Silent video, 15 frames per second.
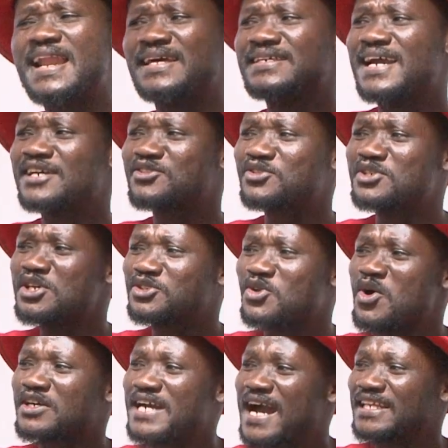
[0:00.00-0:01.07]
And yes,
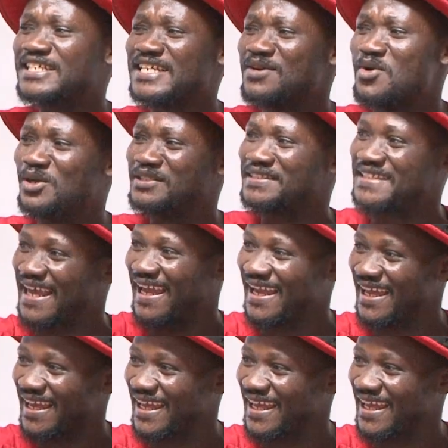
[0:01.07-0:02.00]
Christo catch one say.